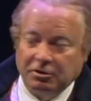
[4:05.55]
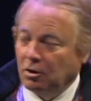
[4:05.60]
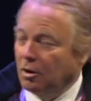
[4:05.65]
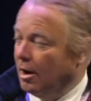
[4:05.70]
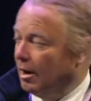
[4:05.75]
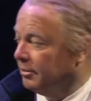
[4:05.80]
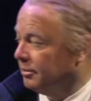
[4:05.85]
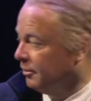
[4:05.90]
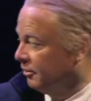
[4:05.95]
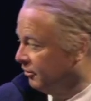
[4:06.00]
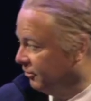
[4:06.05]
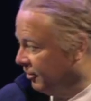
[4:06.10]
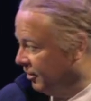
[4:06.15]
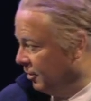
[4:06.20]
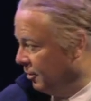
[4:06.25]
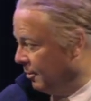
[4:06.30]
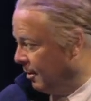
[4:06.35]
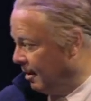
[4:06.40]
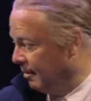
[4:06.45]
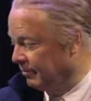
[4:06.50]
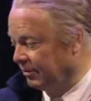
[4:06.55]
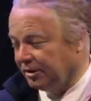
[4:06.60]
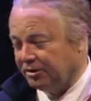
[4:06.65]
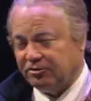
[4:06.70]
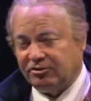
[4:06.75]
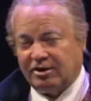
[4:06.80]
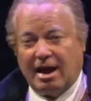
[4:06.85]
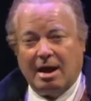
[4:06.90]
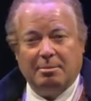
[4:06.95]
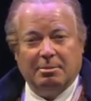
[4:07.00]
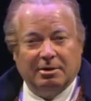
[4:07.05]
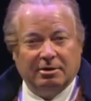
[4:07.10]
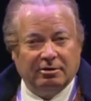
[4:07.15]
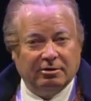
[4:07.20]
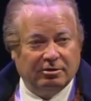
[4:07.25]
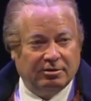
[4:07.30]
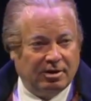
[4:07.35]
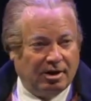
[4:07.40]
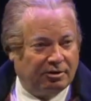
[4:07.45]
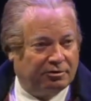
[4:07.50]
authors that you have
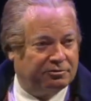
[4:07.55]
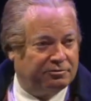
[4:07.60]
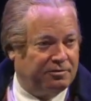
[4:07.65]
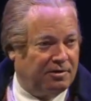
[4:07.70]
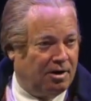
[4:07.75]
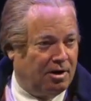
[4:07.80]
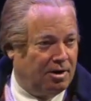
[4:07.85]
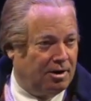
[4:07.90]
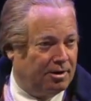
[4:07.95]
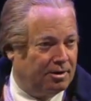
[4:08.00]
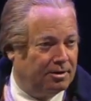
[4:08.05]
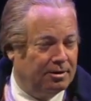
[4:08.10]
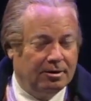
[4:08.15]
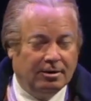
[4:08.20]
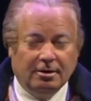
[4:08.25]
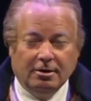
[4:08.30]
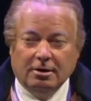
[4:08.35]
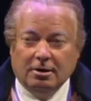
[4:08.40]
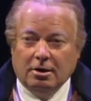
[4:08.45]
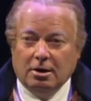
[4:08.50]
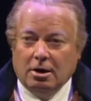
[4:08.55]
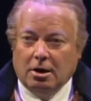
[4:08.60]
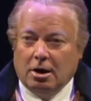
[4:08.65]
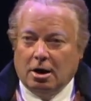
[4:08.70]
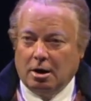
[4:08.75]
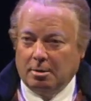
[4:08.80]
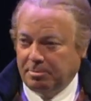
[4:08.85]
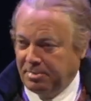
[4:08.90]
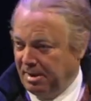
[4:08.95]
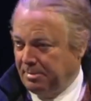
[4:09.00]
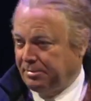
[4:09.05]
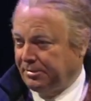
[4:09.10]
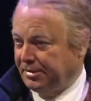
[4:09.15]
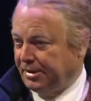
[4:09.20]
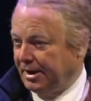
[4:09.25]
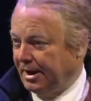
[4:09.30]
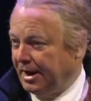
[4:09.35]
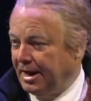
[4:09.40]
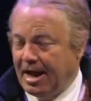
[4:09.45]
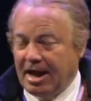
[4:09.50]
examined thus far are people
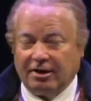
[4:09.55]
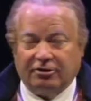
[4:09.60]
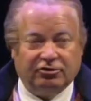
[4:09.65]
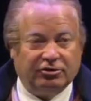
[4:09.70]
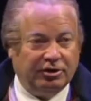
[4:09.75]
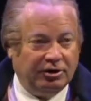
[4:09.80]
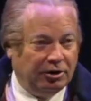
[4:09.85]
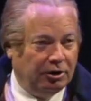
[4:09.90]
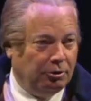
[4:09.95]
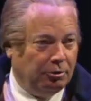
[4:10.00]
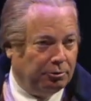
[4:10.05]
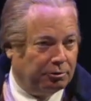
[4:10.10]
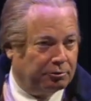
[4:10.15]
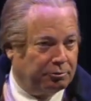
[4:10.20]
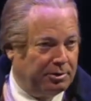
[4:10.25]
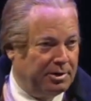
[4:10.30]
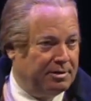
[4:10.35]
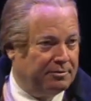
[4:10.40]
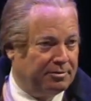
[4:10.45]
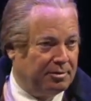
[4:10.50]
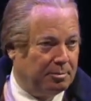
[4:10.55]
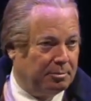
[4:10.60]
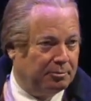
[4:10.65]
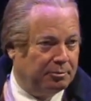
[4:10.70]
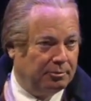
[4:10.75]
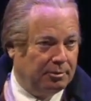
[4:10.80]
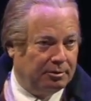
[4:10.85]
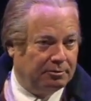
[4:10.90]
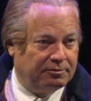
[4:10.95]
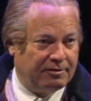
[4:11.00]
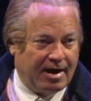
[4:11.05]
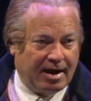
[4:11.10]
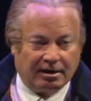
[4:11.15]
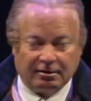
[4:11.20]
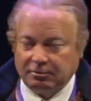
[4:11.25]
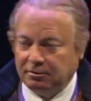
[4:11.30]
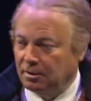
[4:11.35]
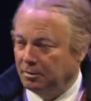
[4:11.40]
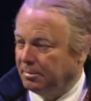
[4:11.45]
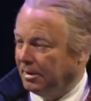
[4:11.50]
that I actually knew, three of them, in
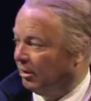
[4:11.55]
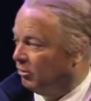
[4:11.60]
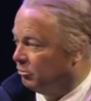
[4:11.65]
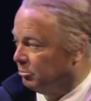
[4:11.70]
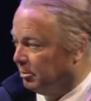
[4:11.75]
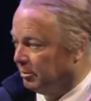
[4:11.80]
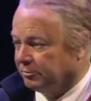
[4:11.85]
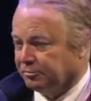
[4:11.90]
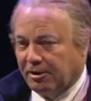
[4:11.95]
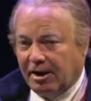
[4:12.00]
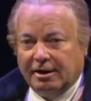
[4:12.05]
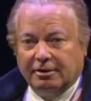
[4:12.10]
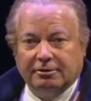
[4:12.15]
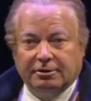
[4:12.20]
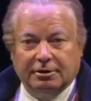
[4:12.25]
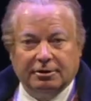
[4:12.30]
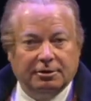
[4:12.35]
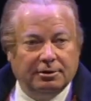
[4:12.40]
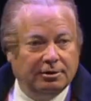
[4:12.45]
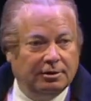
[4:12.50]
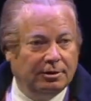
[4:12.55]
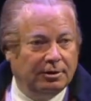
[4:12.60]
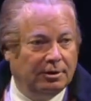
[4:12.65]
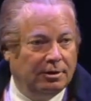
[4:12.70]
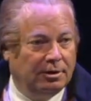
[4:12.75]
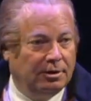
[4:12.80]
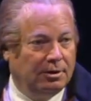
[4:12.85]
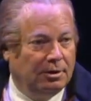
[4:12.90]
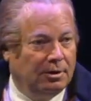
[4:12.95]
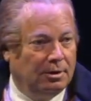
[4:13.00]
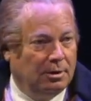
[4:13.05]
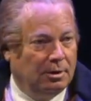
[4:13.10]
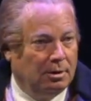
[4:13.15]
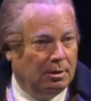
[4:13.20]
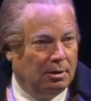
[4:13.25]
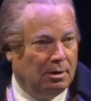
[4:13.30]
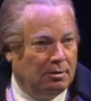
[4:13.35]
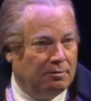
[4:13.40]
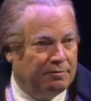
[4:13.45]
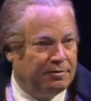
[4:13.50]
fact, Benjamin Franklin,
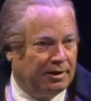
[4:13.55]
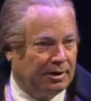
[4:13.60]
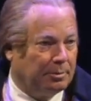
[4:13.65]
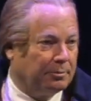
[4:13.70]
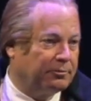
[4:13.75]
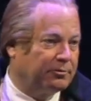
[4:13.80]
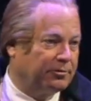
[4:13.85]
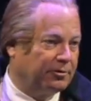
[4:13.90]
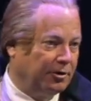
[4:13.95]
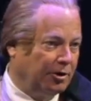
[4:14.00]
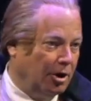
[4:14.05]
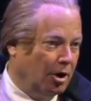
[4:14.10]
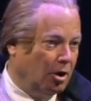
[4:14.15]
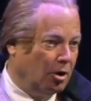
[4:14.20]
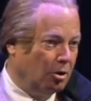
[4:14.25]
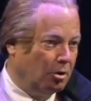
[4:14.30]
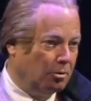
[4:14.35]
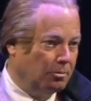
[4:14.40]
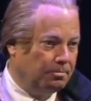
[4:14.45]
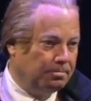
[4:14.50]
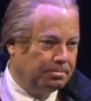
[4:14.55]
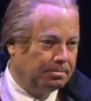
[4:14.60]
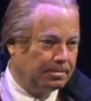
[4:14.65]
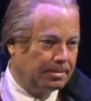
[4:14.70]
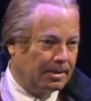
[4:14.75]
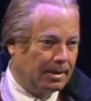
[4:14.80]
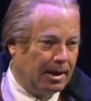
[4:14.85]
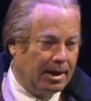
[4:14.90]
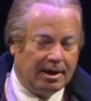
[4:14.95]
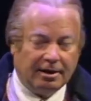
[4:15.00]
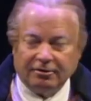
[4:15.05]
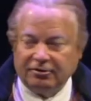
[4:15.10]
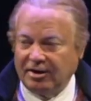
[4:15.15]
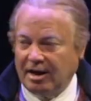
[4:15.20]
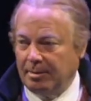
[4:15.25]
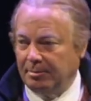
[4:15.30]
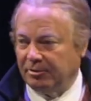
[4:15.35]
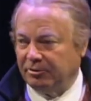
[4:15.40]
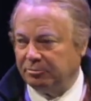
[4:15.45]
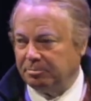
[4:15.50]
Philip Freneau, and
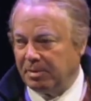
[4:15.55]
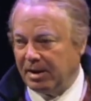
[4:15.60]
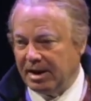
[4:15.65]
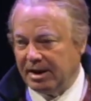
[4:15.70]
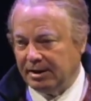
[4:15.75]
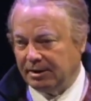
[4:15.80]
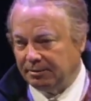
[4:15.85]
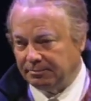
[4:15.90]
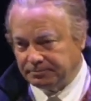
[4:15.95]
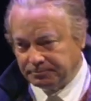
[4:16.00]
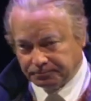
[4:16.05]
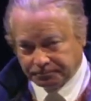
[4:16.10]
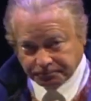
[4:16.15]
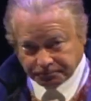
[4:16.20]
Thomas Paine.